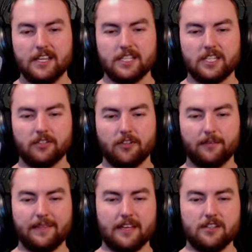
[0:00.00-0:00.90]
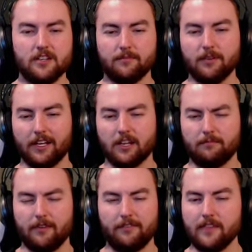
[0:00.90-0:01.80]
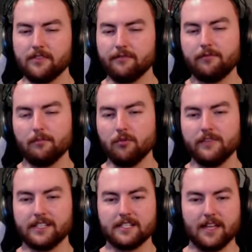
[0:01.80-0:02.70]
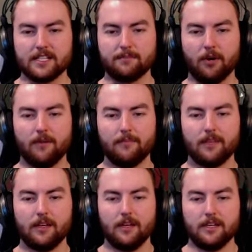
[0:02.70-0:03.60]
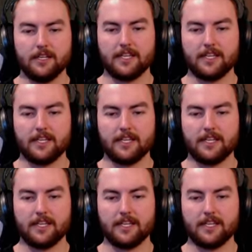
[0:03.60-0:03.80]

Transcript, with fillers: easy kill on them, and then you can like prevent them from moving into that spot. You